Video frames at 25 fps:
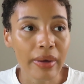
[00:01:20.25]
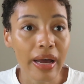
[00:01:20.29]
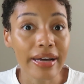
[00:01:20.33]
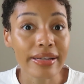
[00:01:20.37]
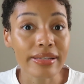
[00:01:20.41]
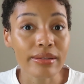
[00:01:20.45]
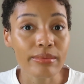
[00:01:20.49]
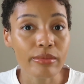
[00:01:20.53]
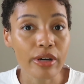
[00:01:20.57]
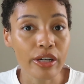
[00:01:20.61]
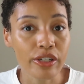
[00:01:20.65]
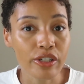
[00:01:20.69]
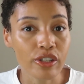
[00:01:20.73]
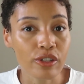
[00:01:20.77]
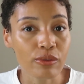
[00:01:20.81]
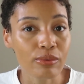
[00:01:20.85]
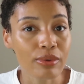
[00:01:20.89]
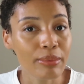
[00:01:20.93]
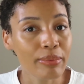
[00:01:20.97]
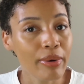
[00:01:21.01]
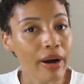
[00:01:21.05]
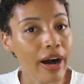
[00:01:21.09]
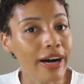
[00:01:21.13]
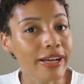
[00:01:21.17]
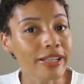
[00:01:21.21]
as much as we
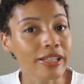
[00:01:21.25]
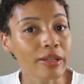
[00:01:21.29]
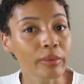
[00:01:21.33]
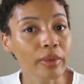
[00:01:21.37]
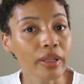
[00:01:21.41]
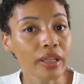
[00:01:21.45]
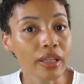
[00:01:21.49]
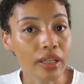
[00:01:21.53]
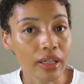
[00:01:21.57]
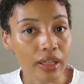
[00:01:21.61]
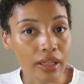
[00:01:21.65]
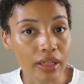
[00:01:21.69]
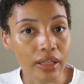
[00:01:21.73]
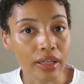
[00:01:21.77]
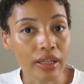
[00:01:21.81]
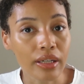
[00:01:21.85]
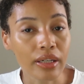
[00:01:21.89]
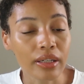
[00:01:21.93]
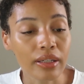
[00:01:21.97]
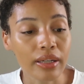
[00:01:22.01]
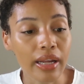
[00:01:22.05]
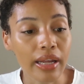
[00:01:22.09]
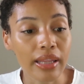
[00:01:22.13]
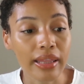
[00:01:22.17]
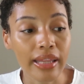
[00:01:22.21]
possibly could,
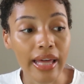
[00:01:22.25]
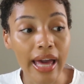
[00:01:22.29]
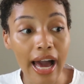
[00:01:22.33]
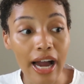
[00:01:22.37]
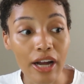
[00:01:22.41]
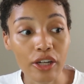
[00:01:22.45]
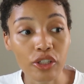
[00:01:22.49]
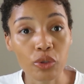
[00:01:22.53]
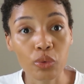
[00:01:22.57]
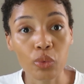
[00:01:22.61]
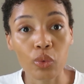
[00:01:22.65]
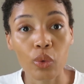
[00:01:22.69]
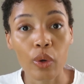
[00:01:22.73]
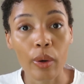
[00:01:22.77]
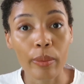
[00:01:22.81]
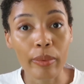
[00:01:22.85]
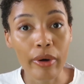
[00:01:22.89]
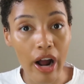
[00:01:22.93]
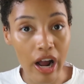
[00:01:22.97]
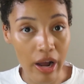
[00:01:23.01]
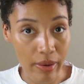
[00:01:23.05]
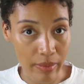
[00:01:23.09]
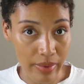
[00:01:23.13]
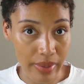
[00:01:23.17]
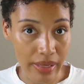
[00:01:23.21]
like the actual
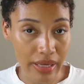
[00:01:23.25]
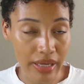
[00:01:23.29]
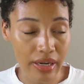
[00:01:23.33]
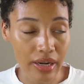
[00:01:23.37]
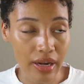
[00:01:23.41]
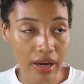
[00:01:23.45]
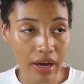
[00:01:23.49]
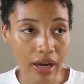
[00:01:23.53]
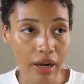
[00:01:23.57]
apartment,